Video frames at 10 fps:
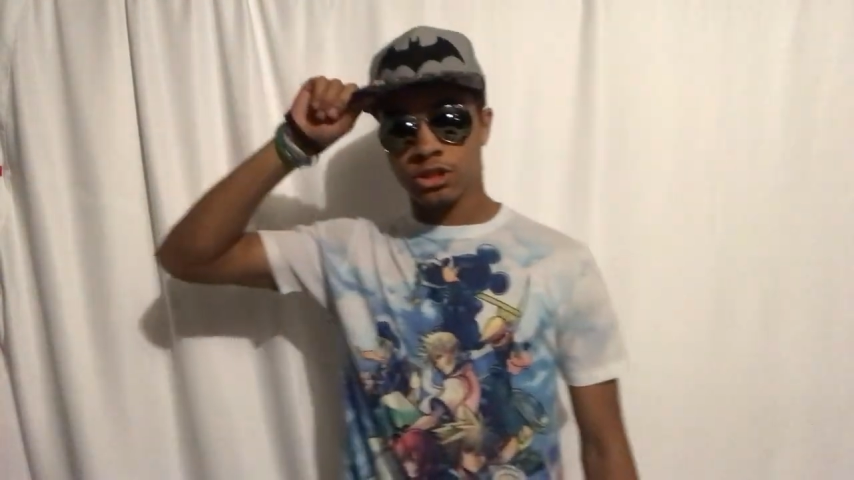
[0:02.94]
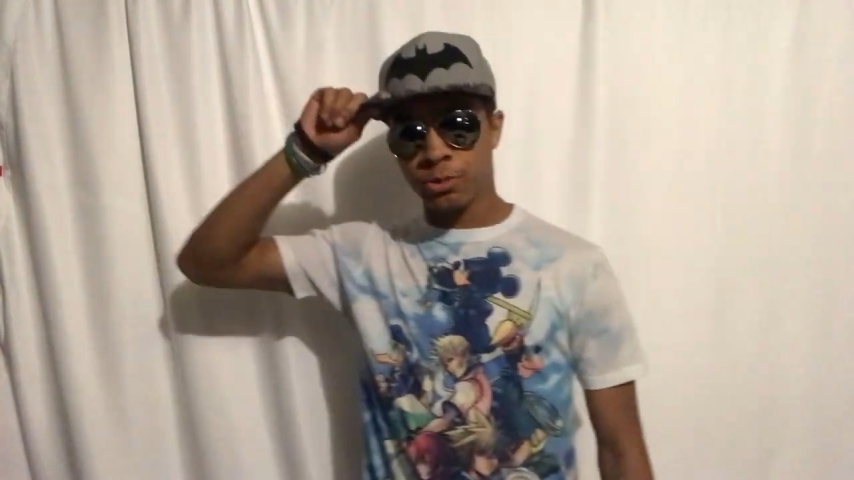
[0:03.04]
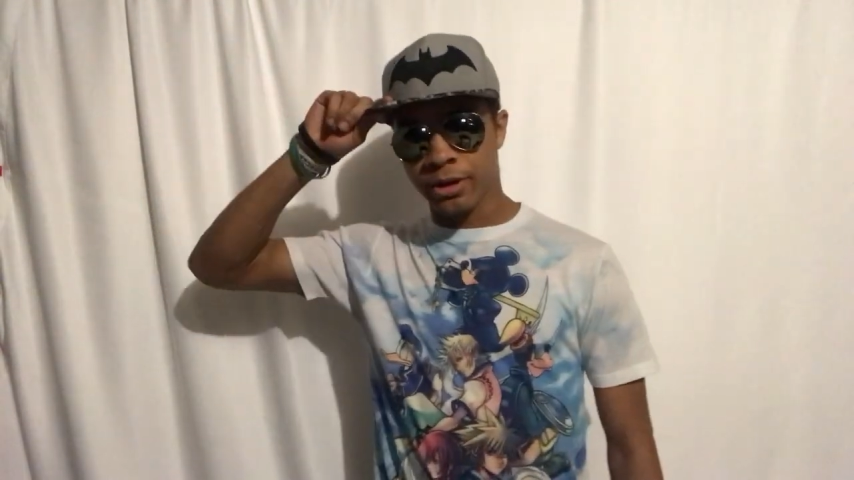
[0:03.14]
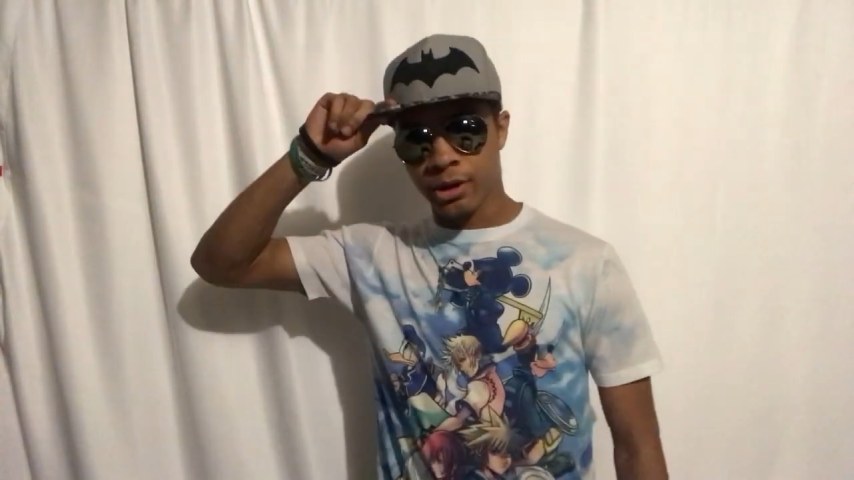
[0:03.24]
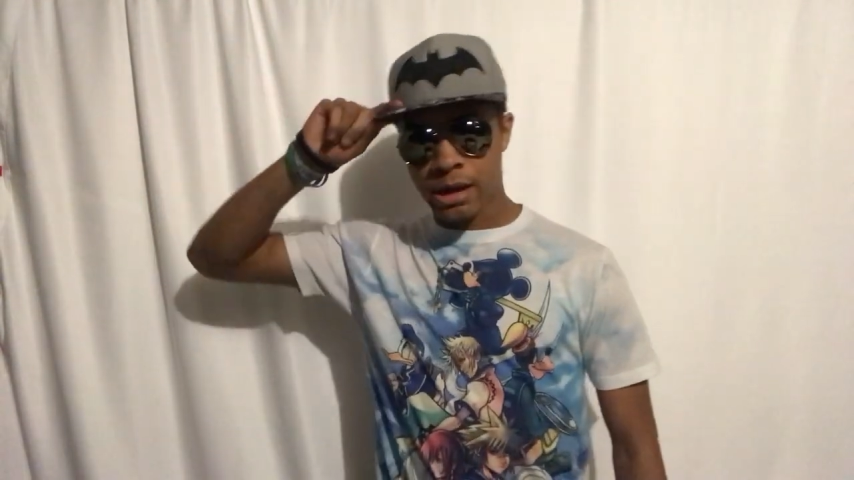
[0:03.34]
and a
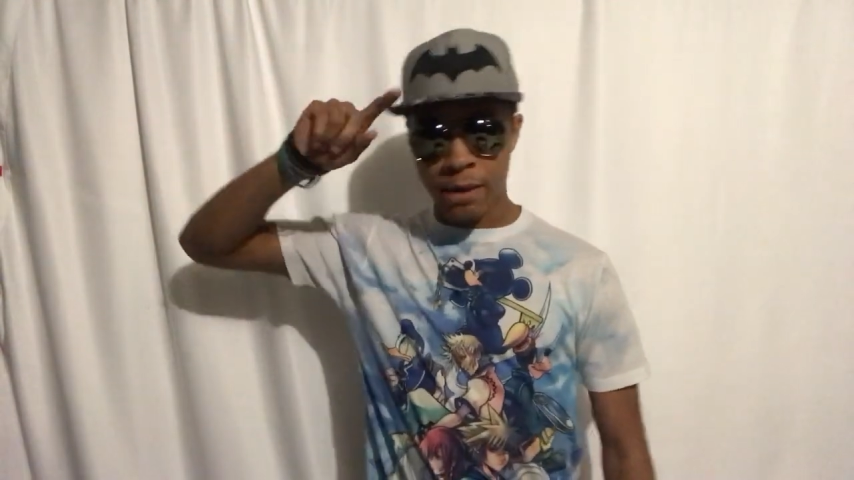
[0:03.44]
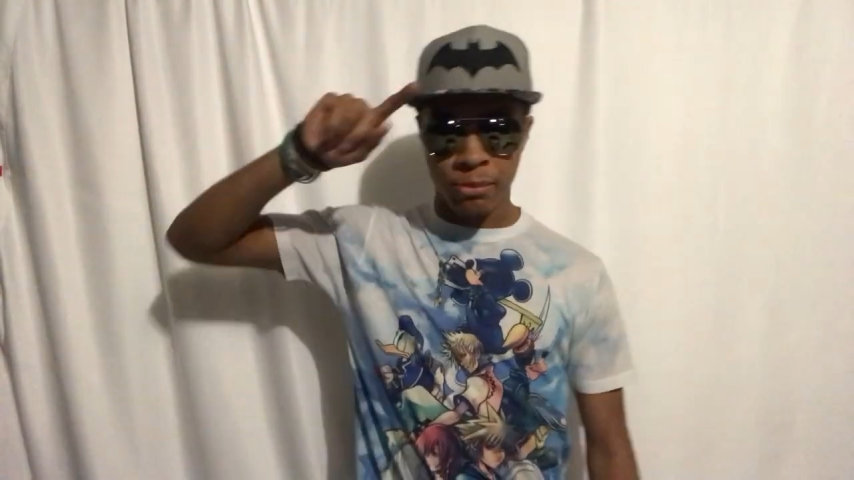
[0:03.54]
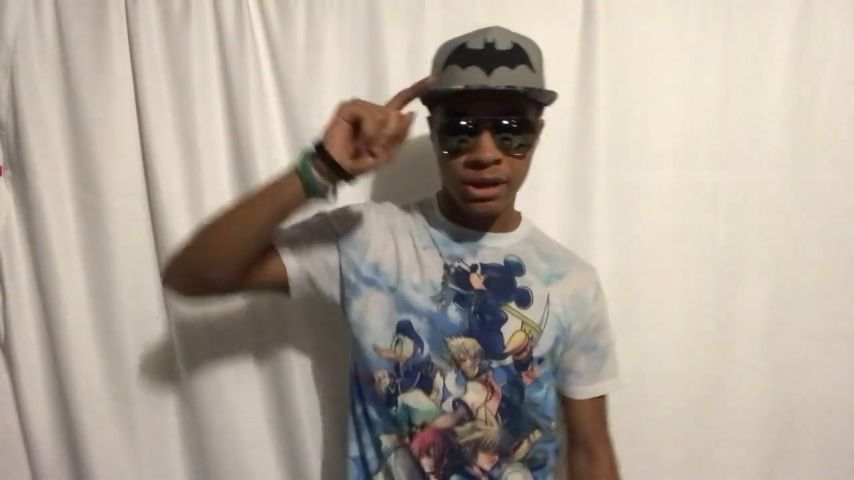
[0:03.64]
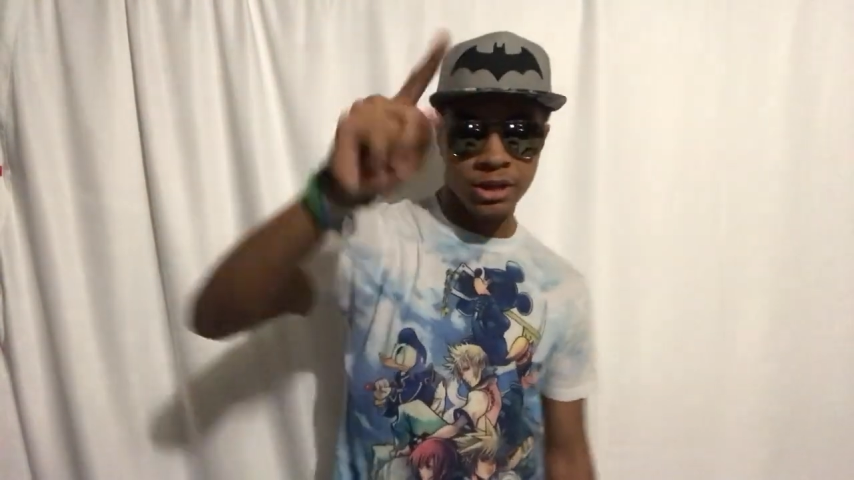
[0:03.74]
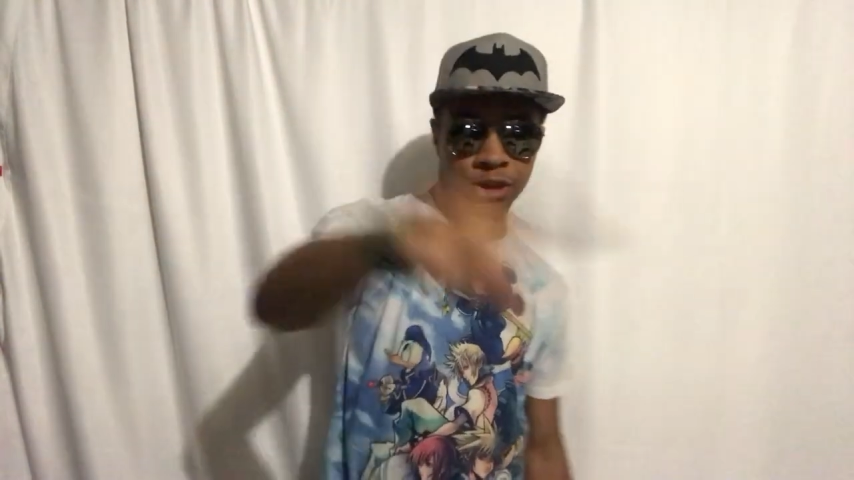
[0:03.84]
superhero. I
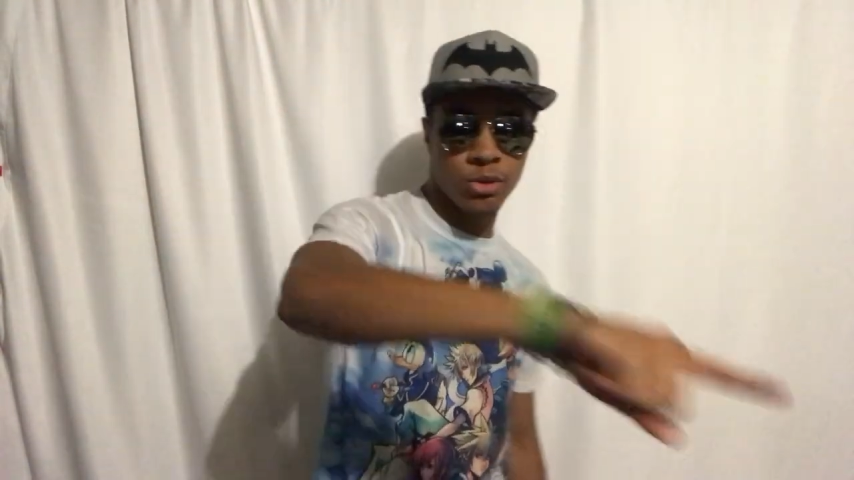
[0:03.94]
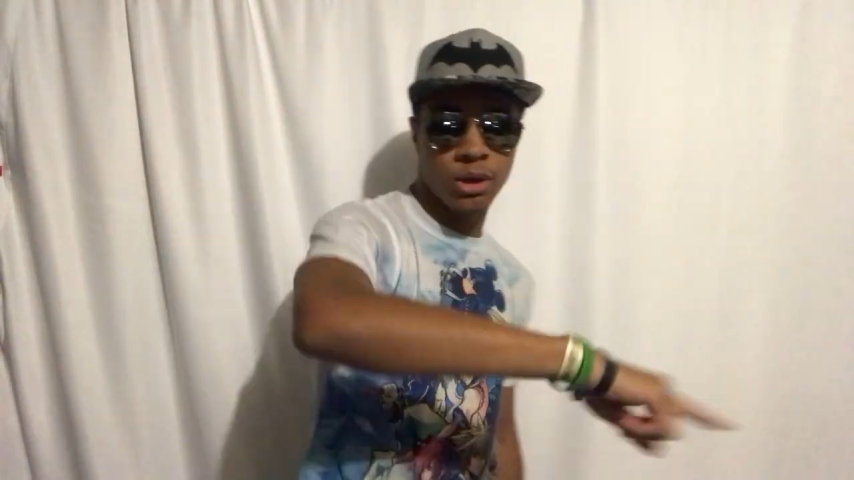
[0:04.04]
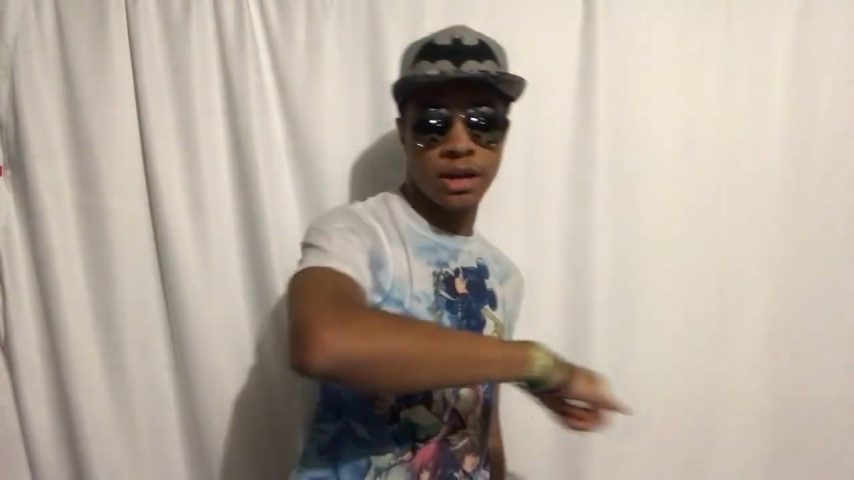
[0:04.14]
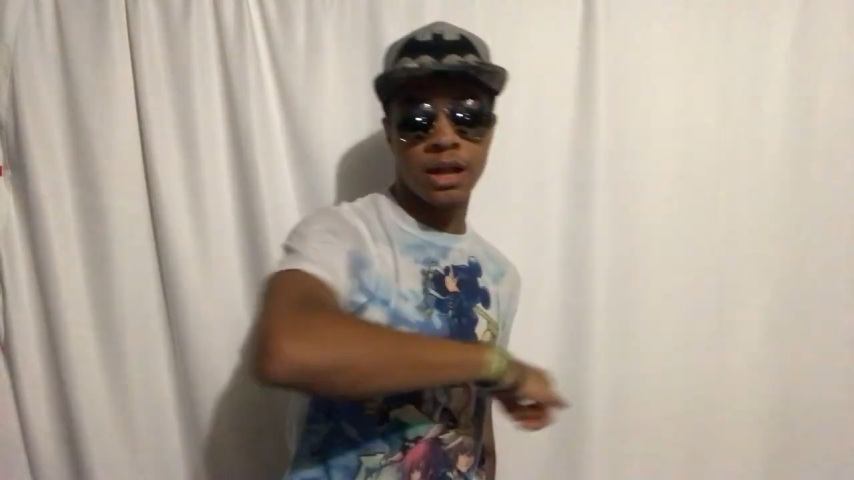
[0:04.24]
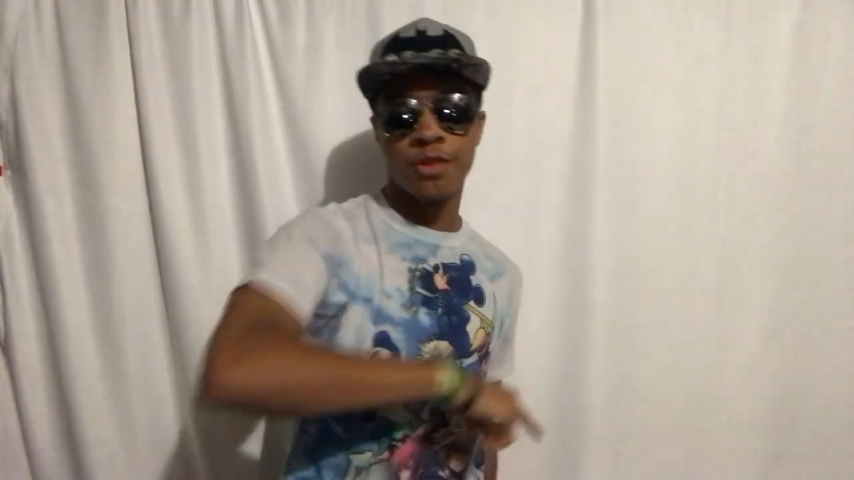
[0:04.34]
bring
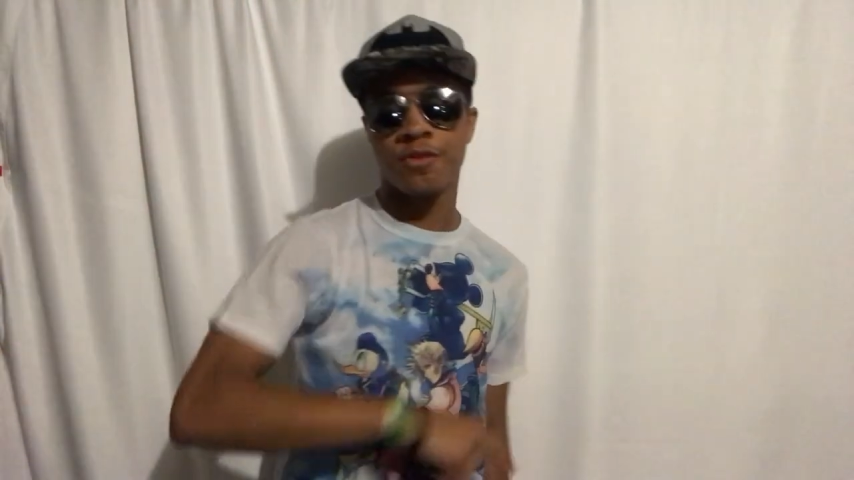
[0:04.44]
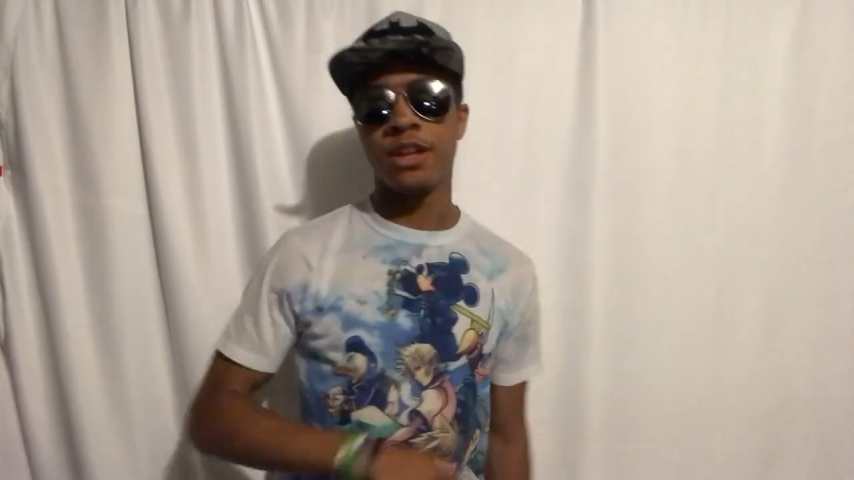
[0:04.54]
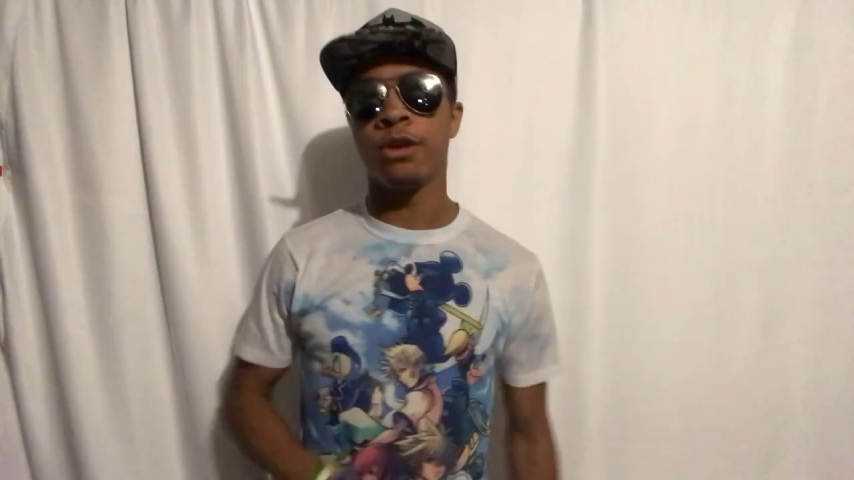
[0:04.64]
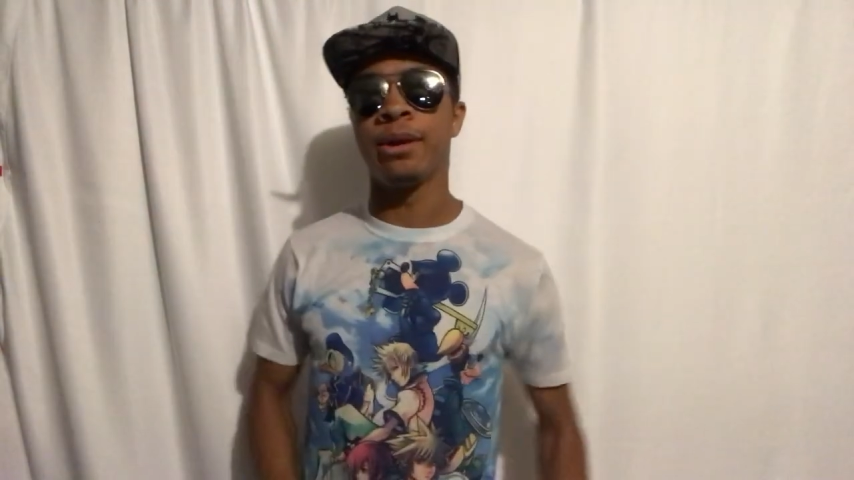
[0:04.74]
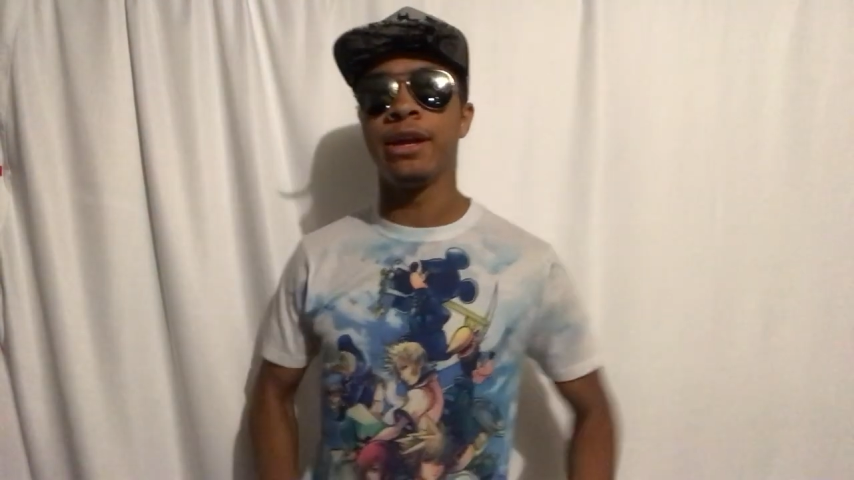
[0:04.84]
you another
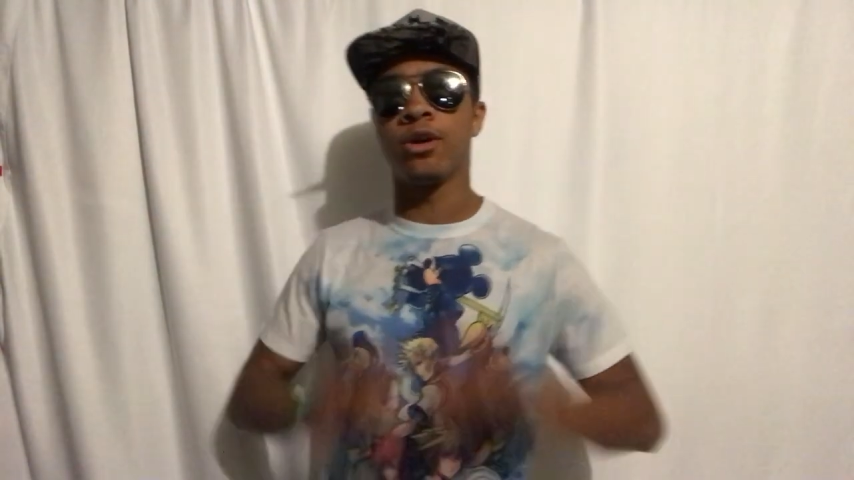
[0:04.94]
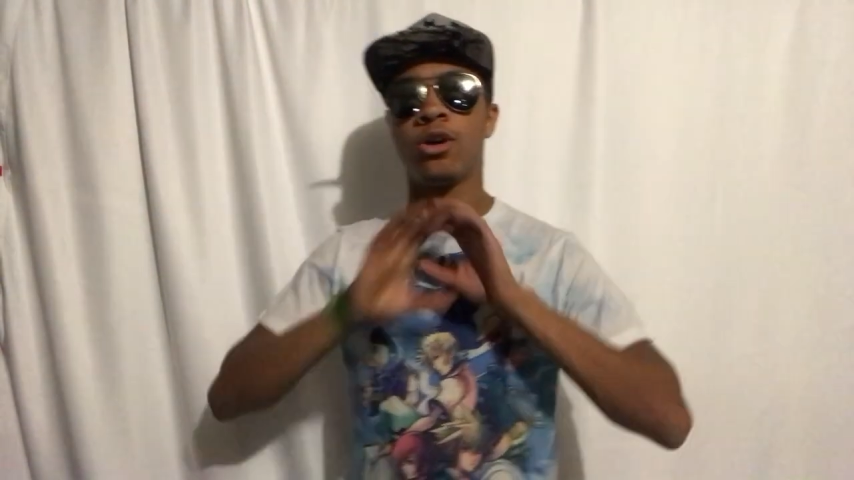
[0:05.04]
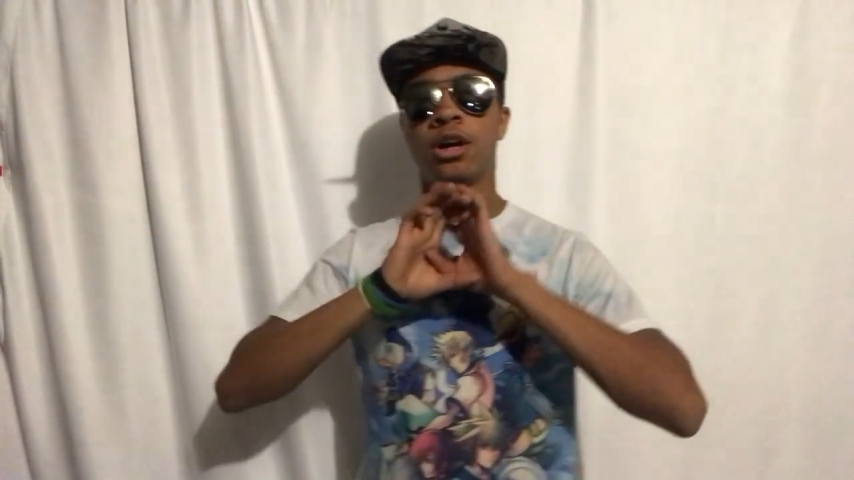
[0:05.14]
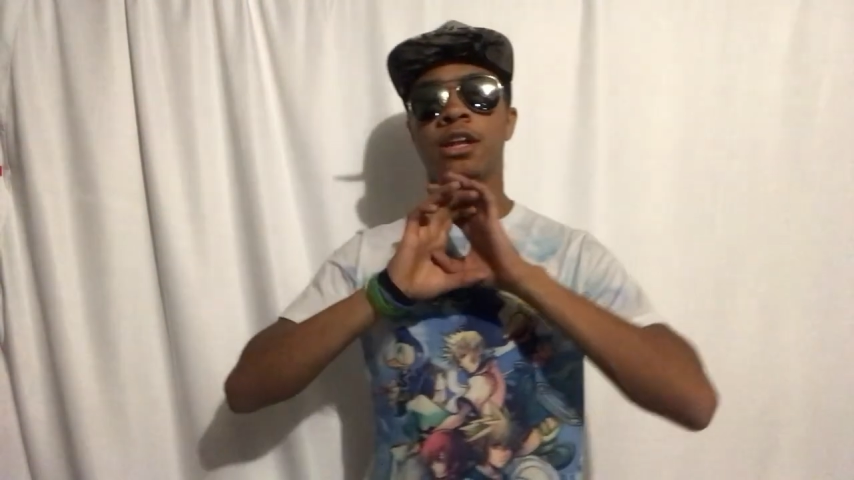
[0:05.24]
video here